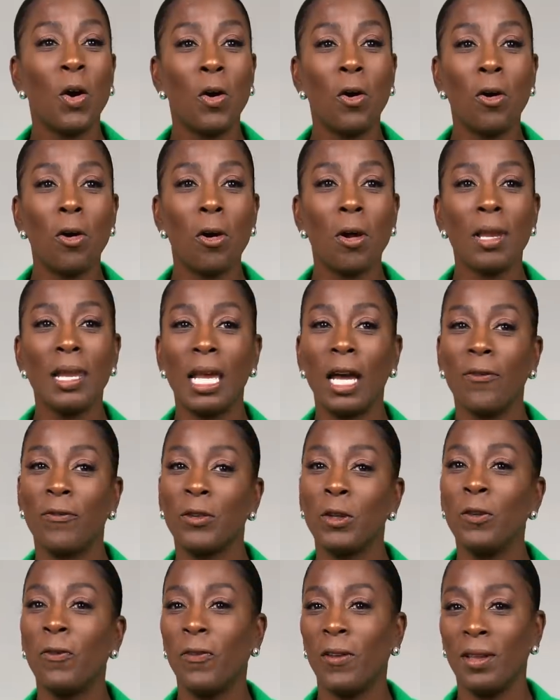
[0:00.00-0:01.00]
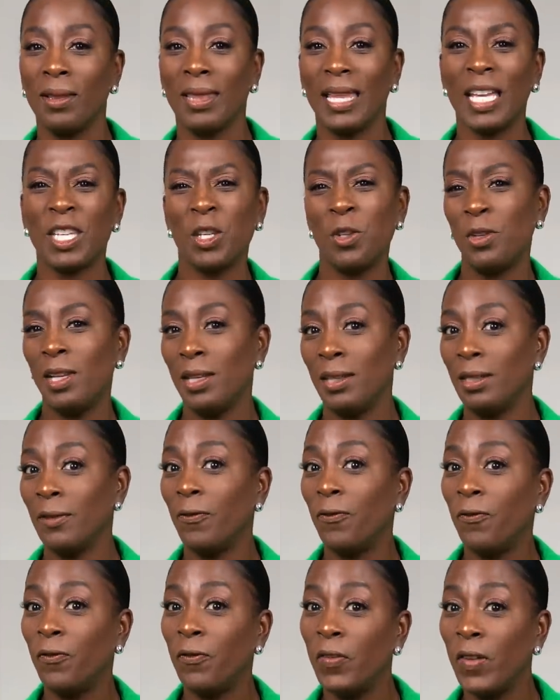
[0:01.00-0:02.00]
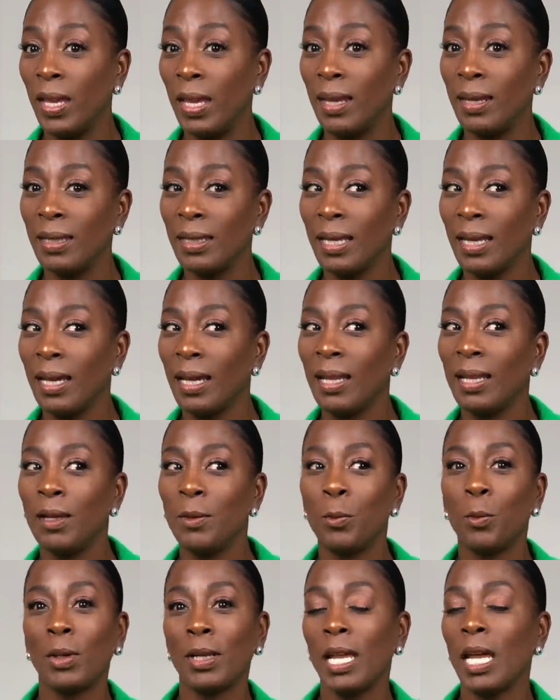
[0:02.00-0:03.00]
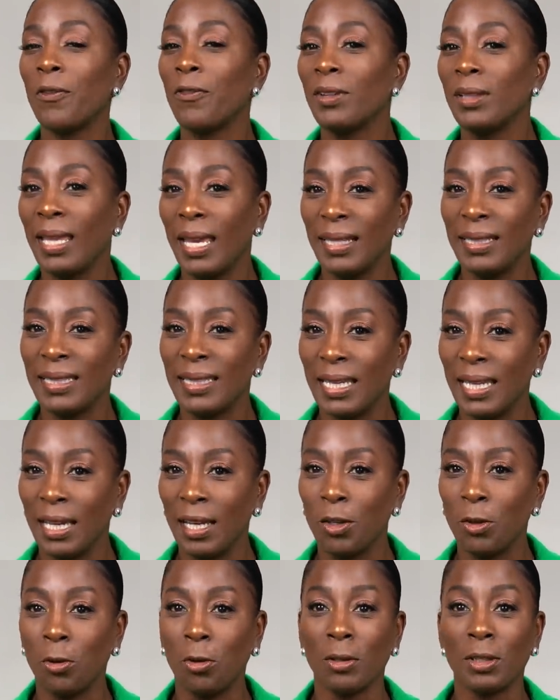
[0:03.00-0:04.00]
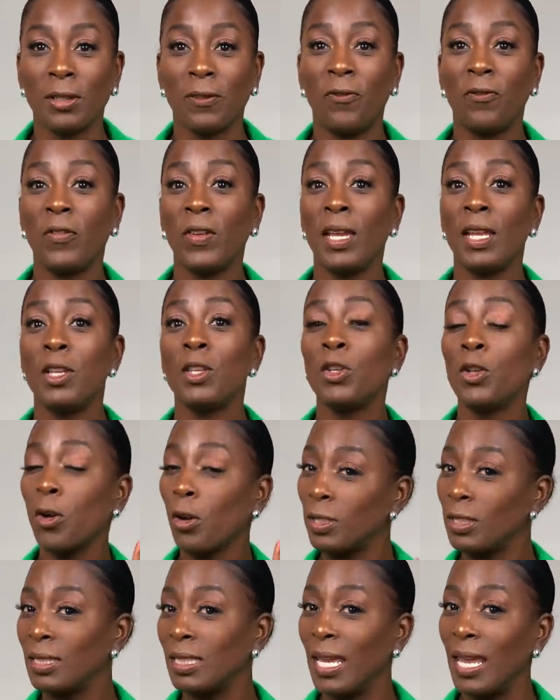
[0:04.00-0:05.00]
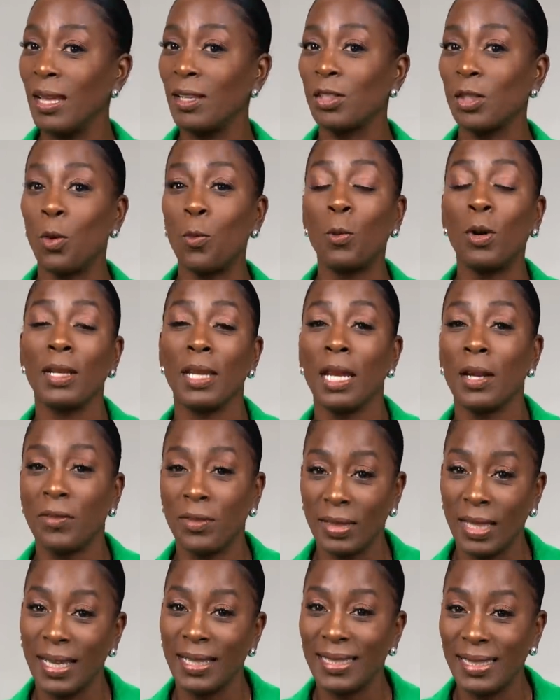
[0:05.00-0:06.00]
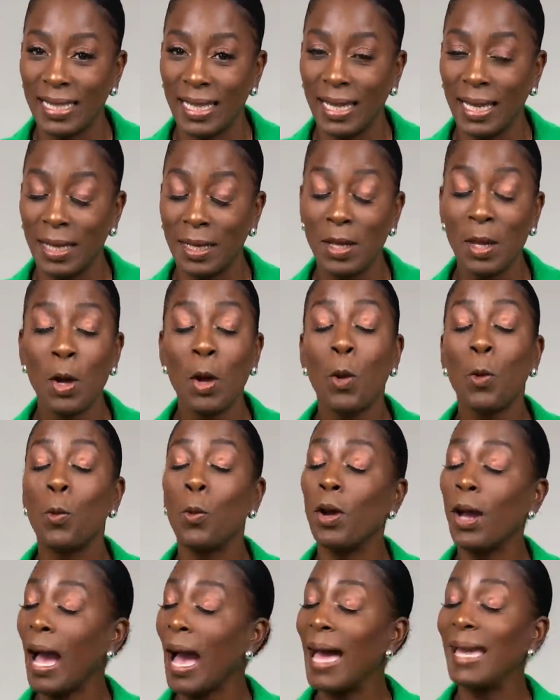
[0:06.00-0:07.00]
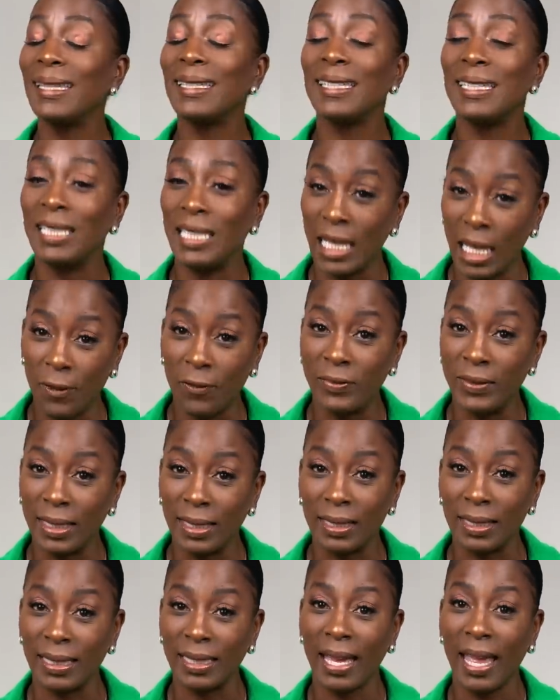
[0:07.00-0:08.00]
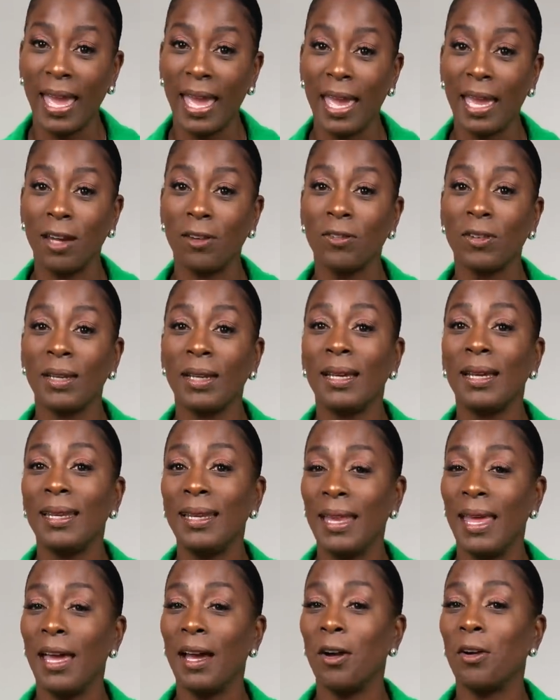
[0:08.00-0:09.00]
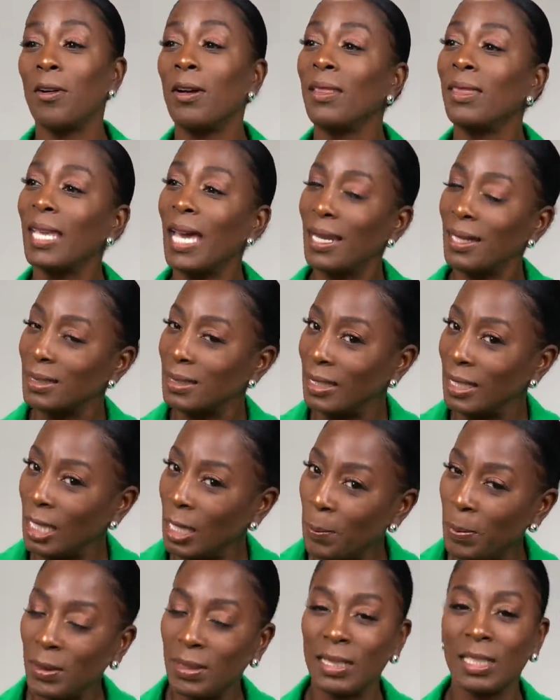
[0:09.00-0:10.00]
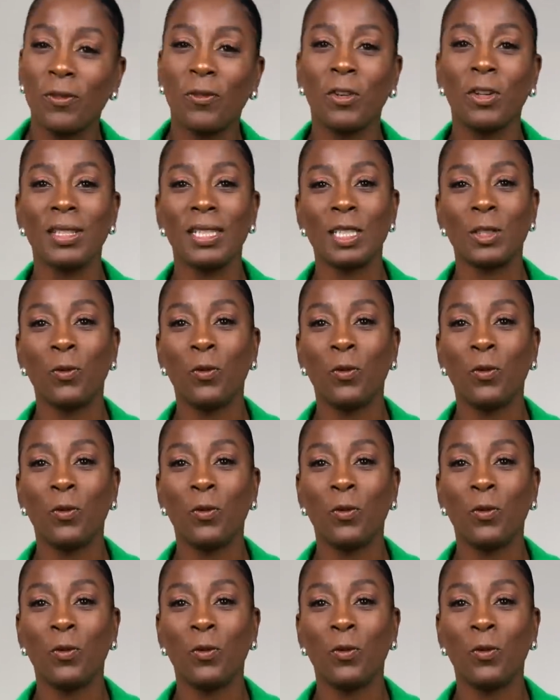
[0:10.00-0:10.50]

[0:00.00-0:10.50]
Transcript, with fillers: or left you feeling like you needed to defend whatever they said or defend your stance on whatever they said? Well, I definitely have. Now, that is the impetus for this